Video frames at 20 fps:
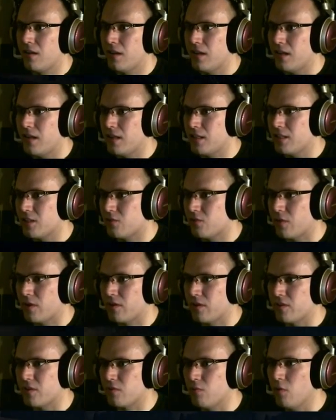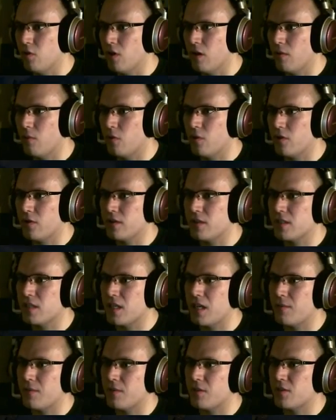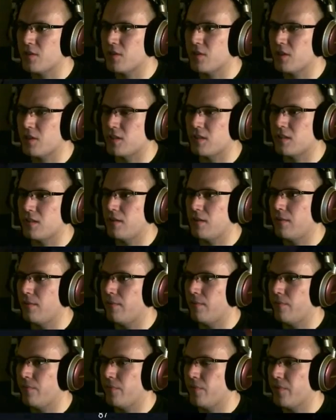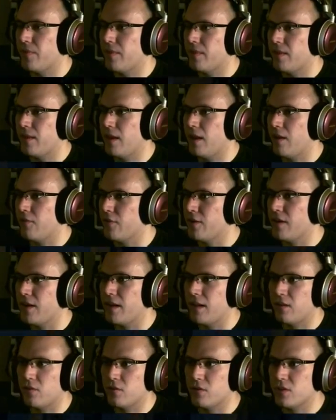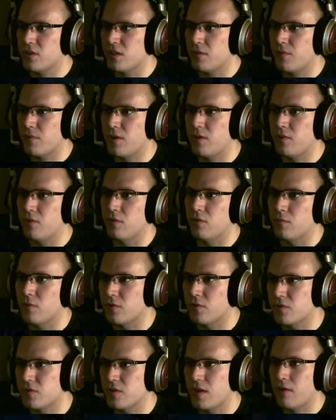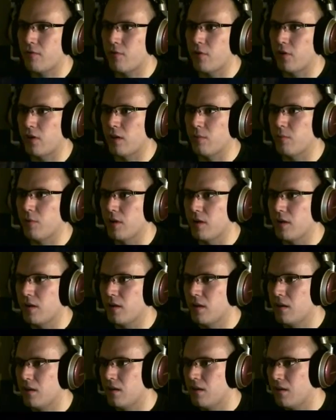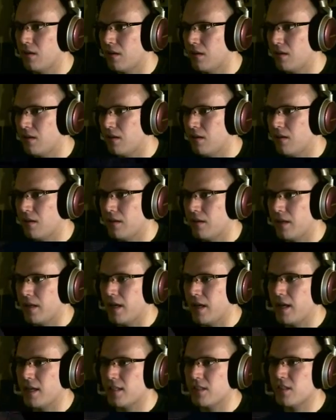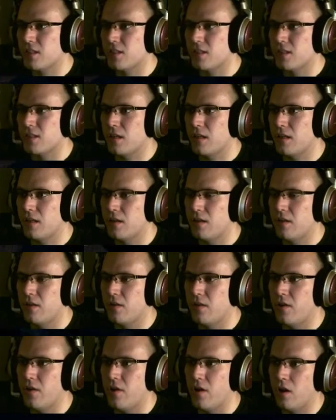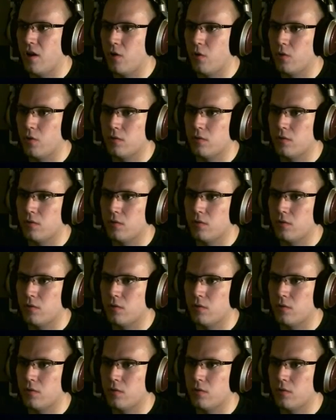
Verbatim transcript: I swear, there's more and more to this game It's just... Every day I learn something new almost. Not really, but... Yes. No.